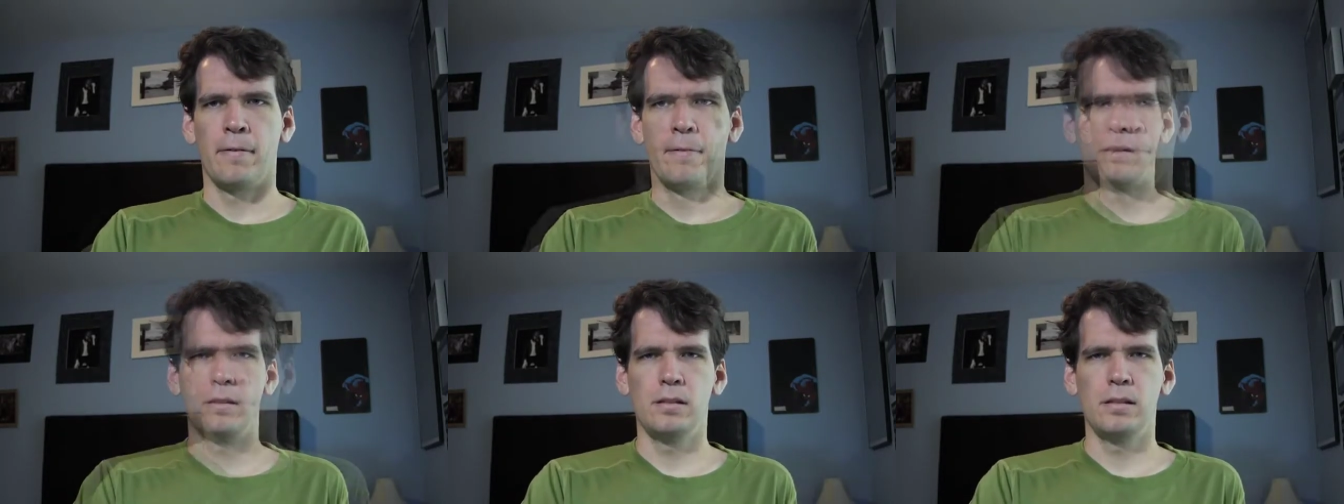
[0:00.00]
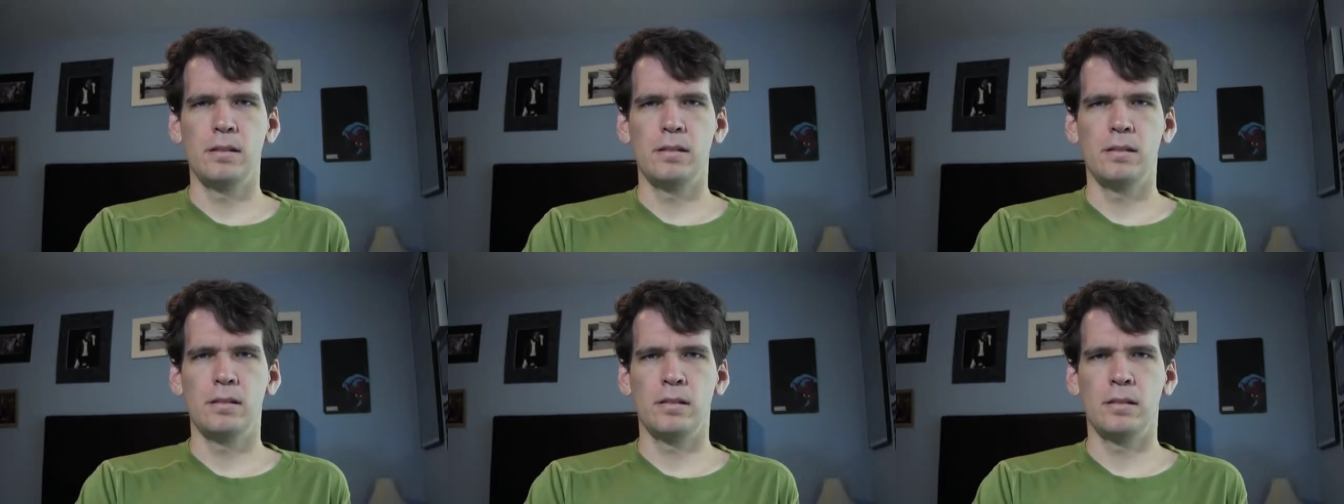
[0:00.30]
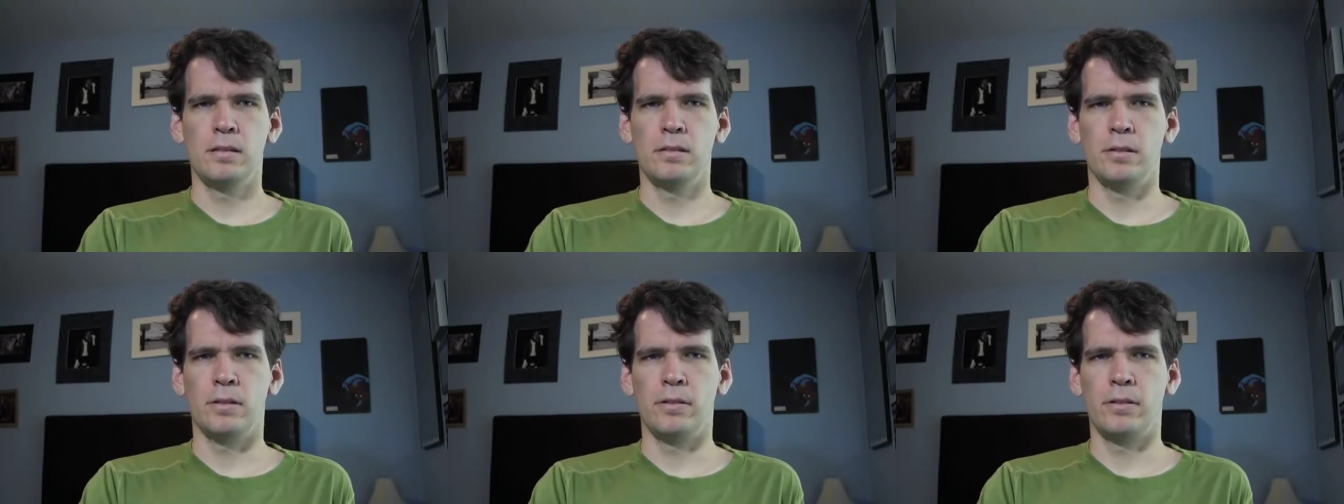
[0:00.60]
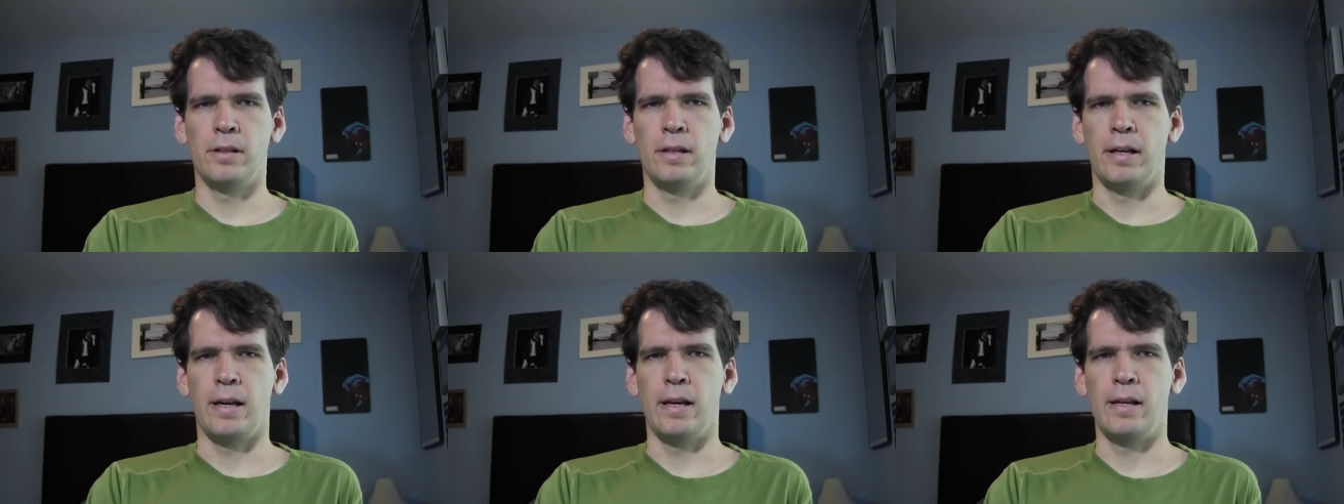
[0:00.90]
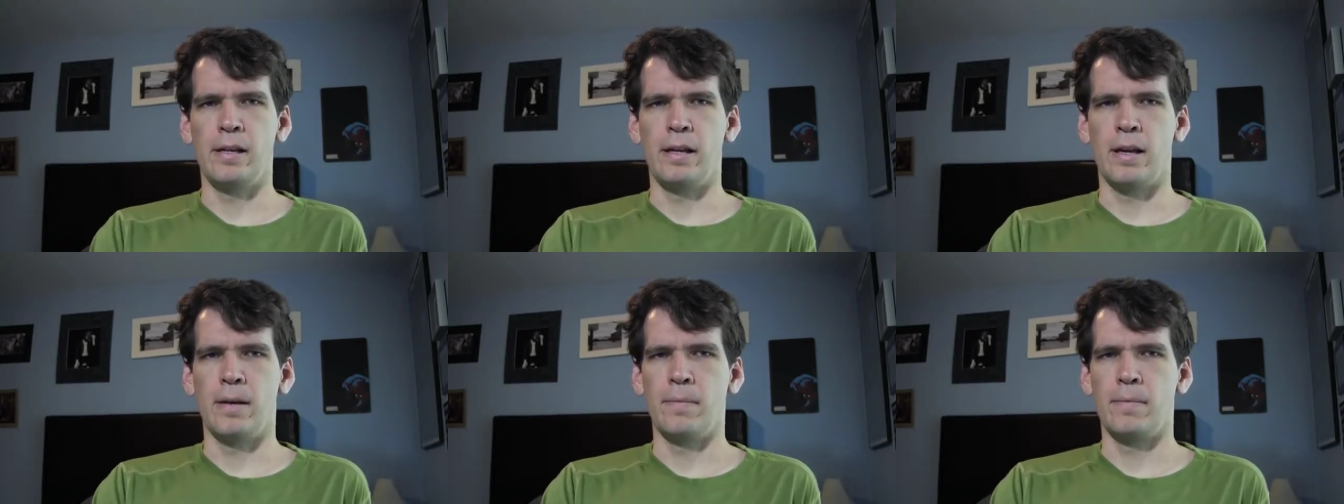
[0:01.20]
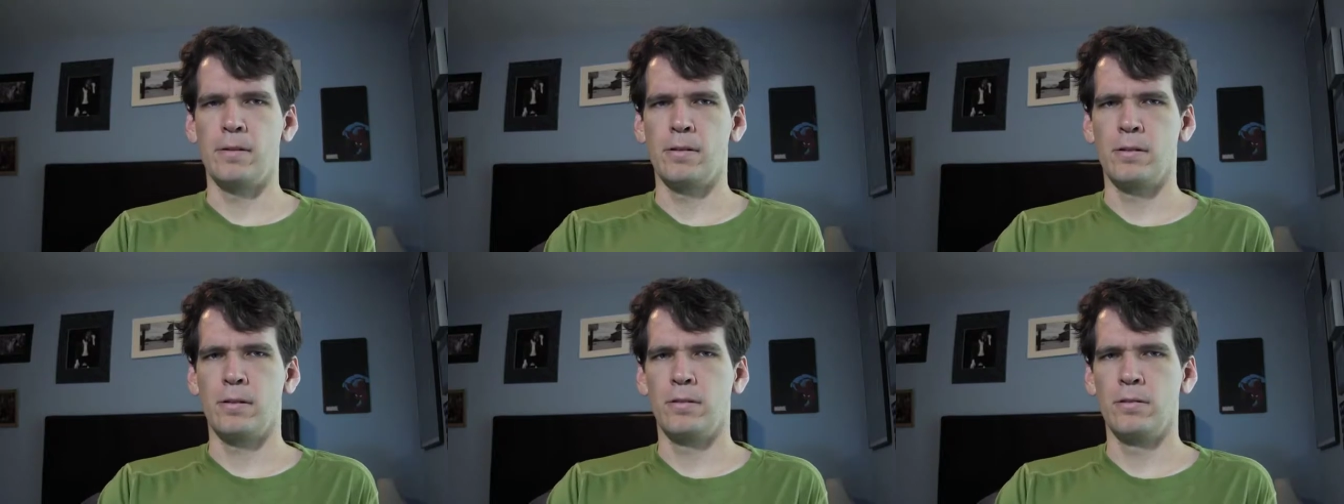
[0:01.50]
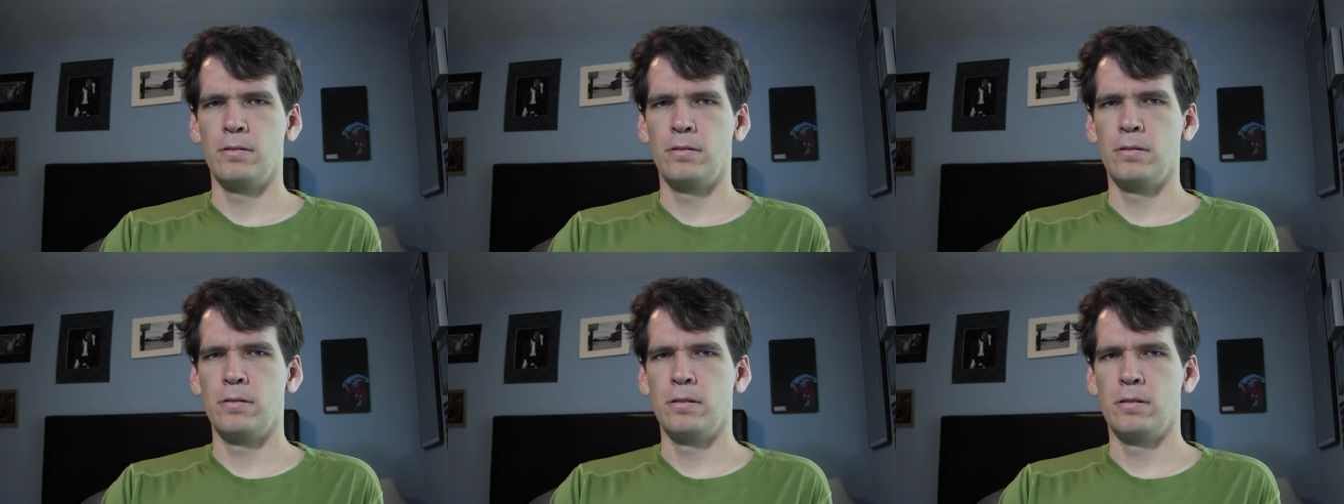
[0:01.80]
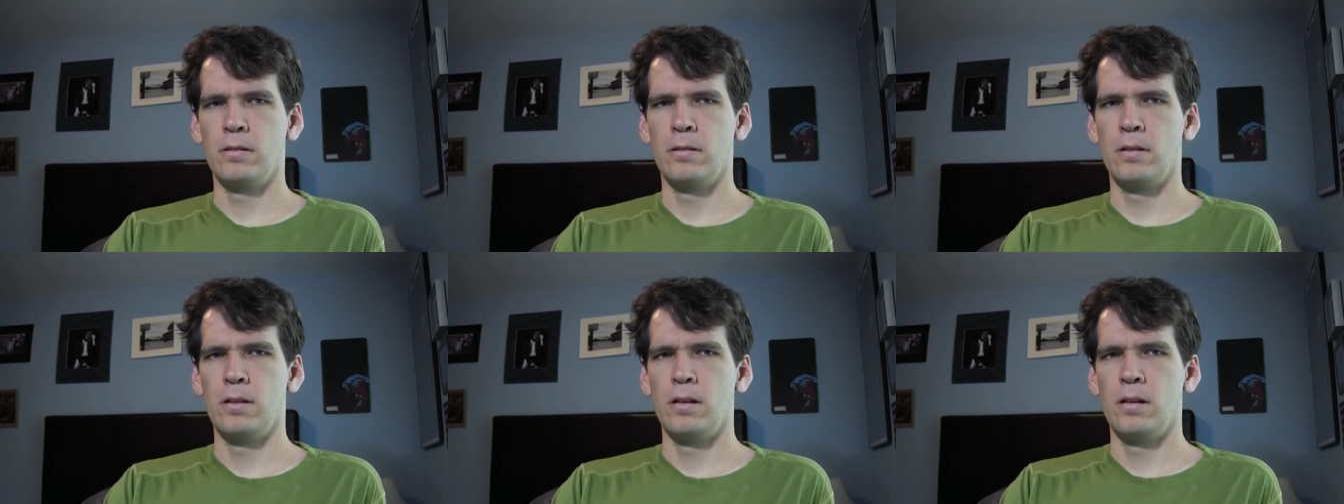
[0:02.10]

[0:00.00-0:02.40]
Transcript: The season is only eight episodes